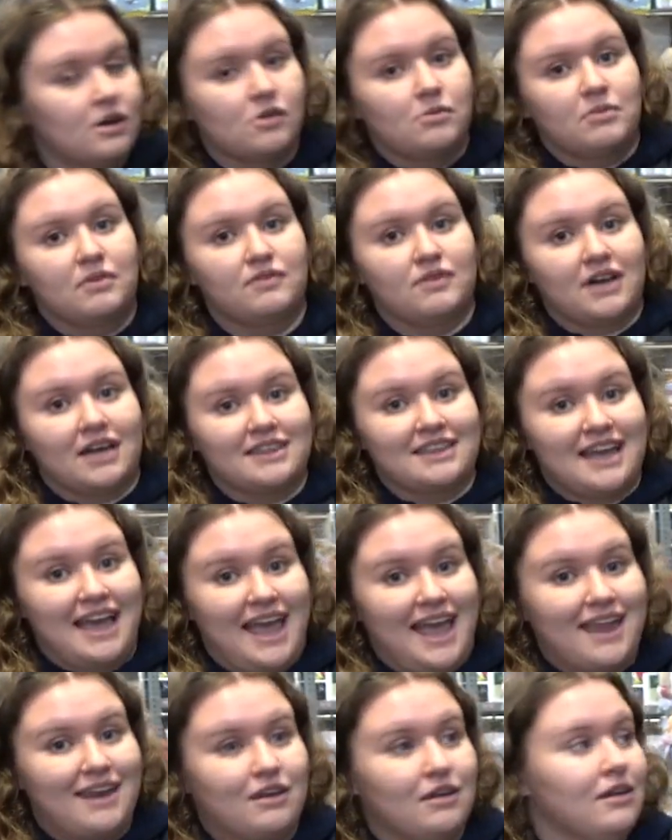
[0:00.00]
we've got the
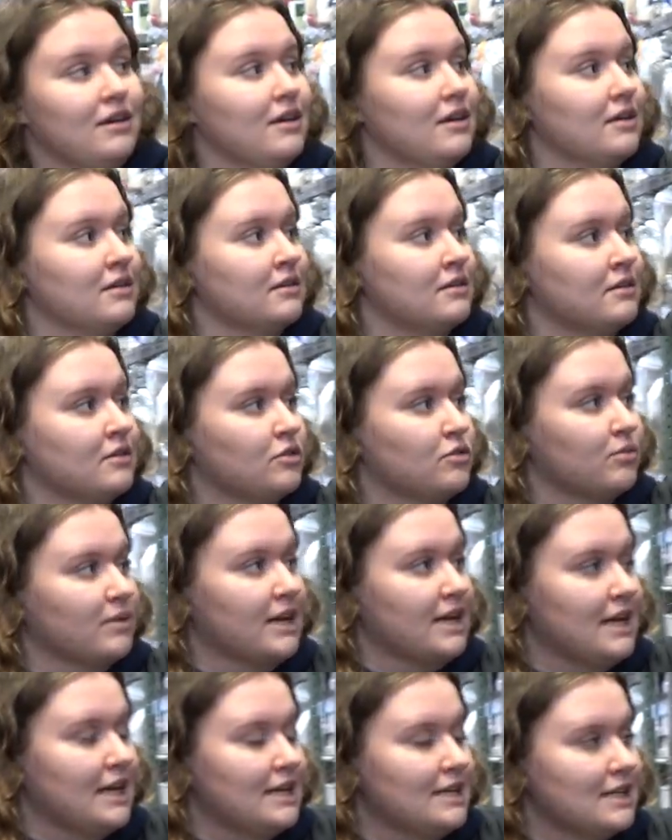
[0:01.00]

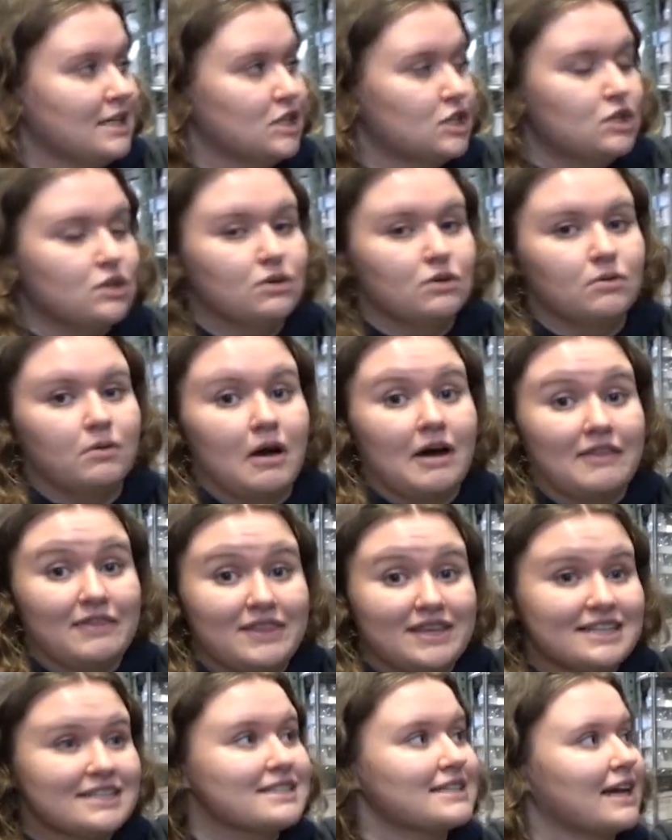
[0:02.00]
N392 on
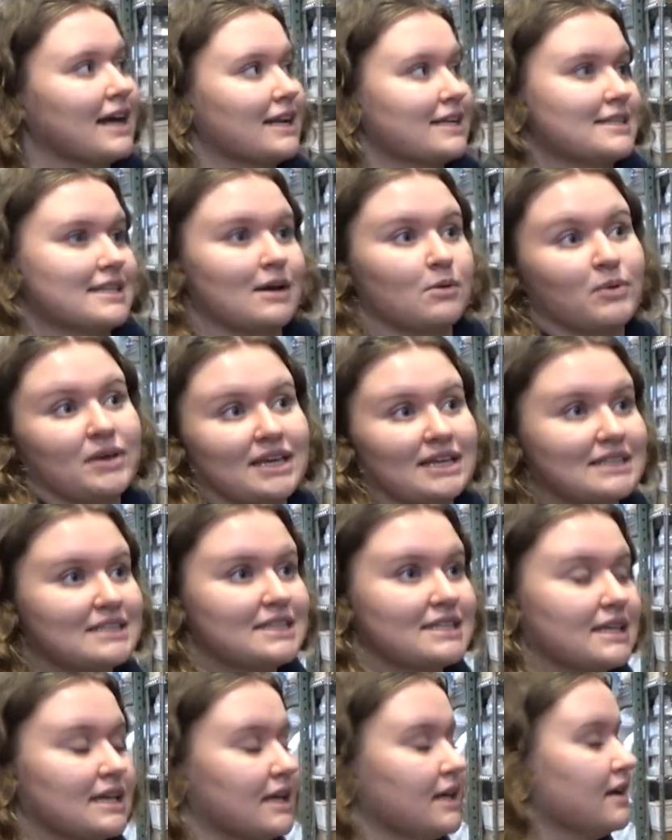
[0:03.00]
this side so that we can
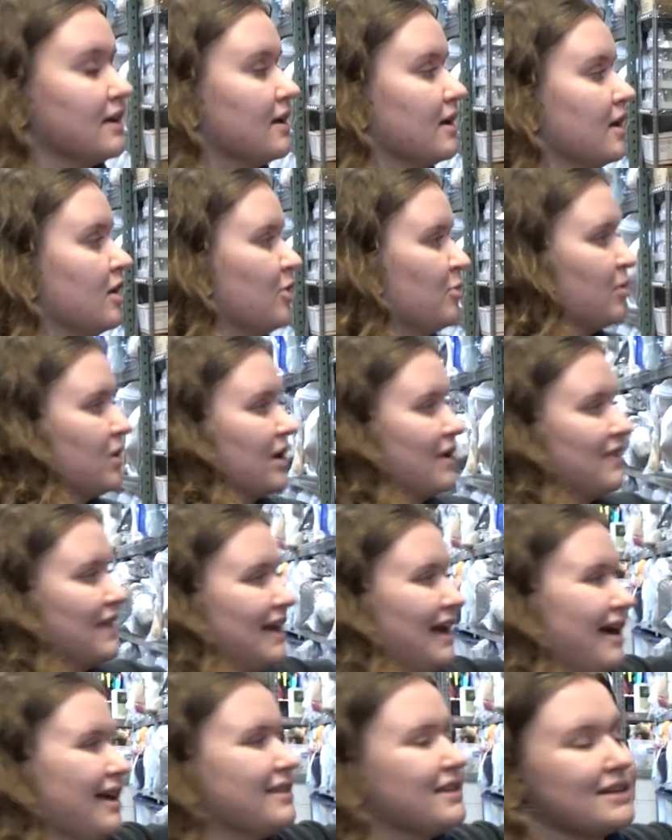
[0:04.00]
see, but on the
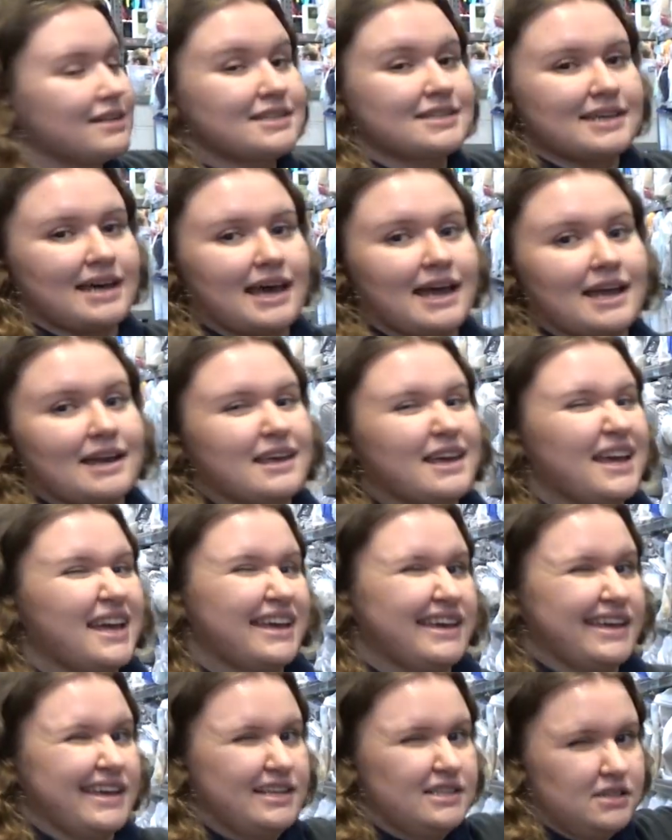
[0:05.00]
other side,
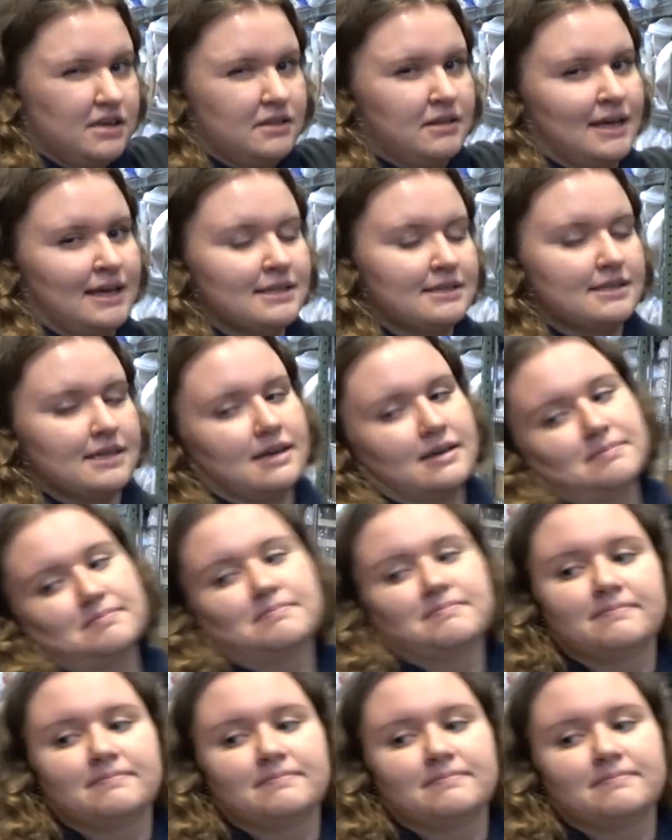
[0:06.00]
it's on that side.